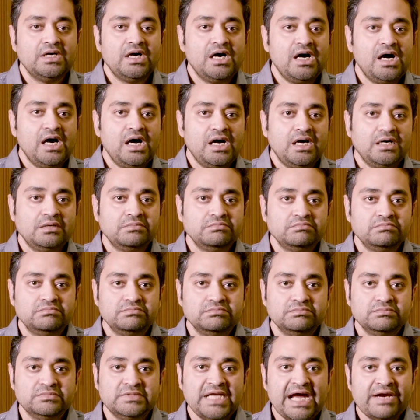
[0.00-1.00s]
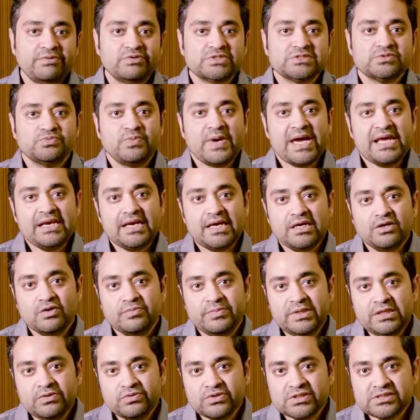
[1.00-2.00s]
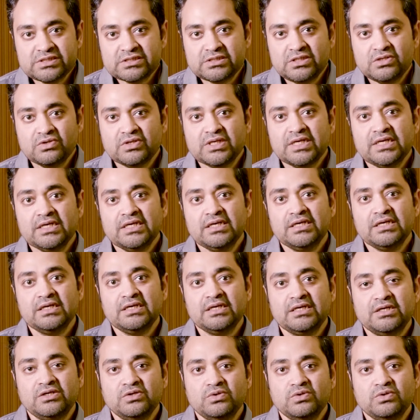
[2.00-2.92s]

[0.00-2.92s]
Um, that was when Adobe was looking